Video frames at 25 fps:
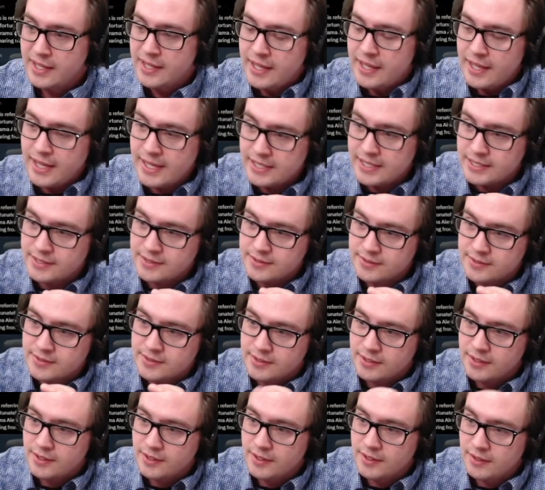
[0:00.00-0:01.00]
And
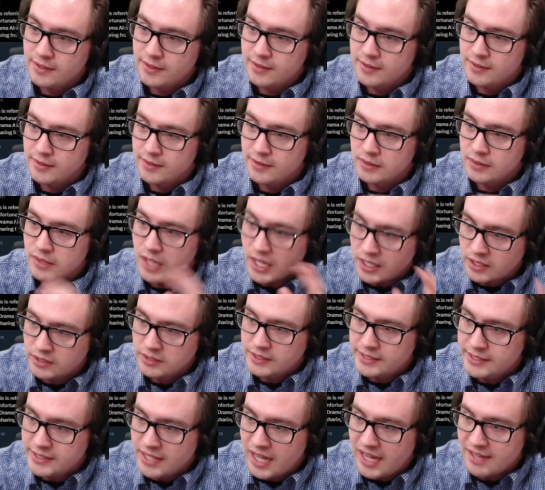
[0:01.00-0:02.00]

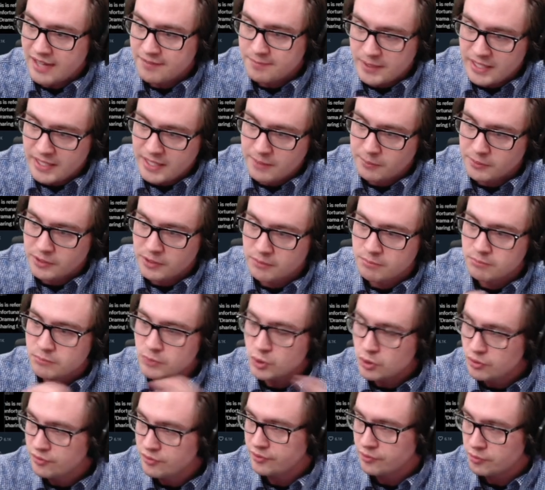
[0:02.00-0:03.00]
luckily, I've been able to
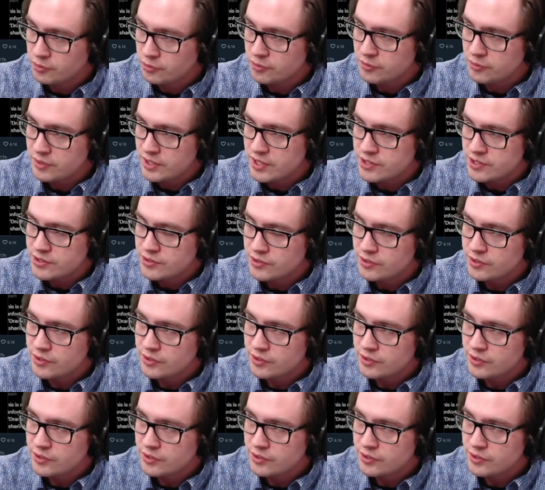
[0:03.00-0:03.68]
move through this,